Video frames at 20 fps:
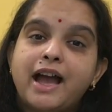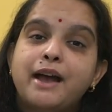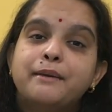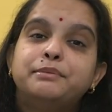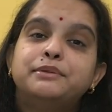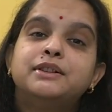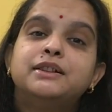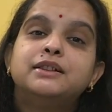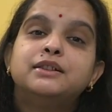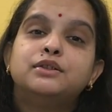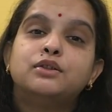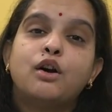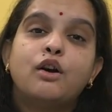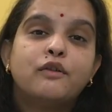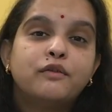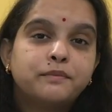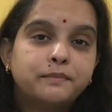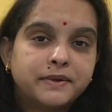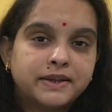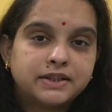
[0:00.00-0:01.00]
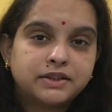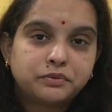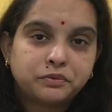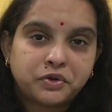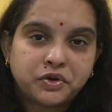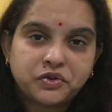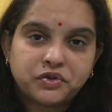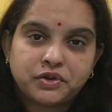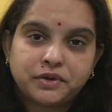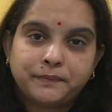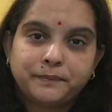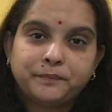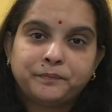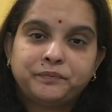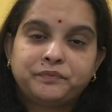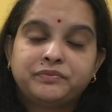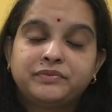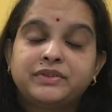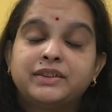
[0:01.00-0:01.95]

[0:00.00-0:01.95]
absence of menstruation.